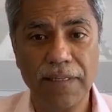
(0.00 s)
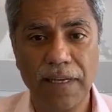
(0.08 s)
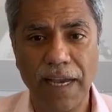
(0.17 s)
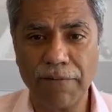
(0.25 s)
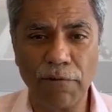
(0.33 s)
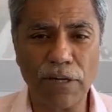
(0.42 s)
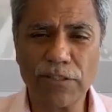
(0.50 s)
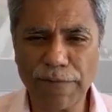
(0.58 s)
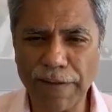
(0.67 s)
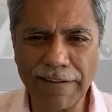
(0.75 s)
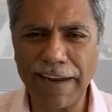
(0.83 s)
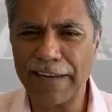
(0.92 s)
And Roger
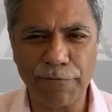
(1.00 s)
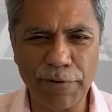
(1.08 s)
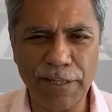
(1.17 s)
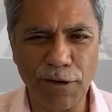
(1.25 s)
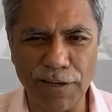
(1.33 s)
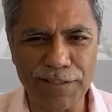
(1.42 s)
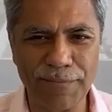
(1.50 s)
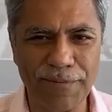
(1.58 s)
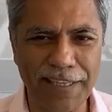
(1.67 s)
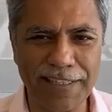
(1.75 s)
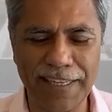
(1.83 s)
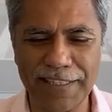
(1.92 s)
Federer had a really awesome
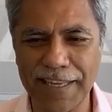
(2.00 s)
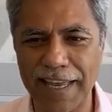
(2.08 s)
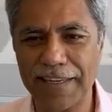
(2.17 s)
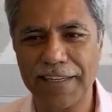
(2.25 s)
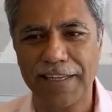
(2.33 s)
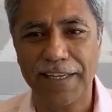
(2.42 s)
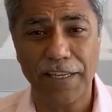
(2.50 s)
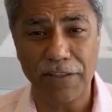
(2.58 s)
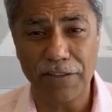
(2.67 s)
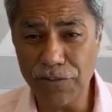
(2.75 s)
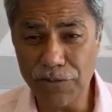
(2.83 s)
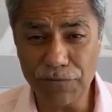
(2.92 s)
thing that he said,
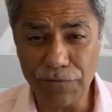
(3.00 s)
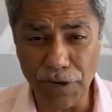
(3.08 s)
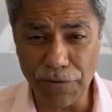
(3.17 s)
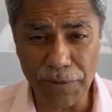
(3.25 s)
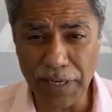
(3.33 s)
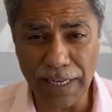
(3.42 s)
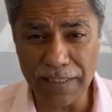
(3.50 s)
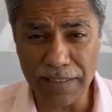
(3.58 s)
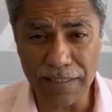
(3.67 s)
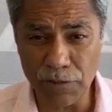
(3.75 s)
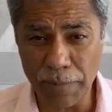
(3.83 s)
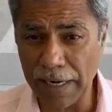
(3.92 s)
you've got to
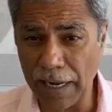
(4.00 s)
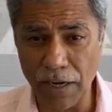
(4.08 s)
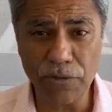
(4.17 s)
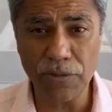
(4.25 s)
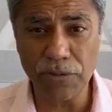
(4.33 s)
realize no matter how good